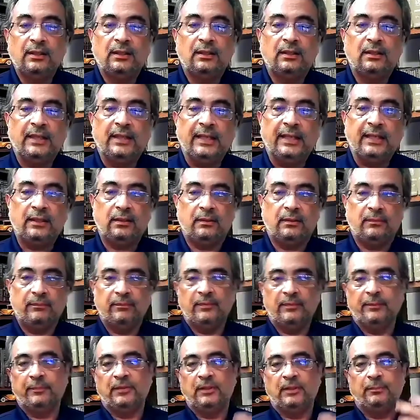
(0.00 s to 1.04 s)
That
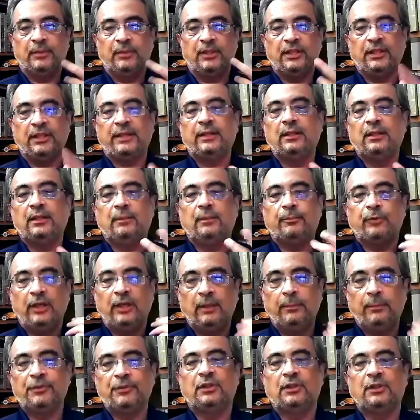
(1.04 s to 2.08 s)
the particular
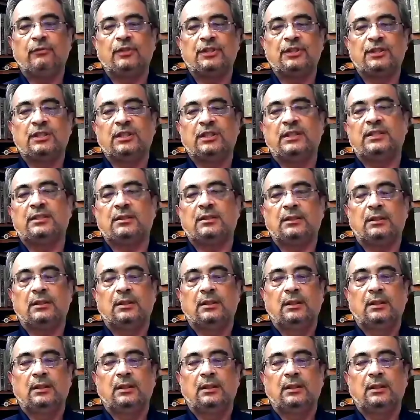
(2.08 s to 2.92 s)
prohibition was just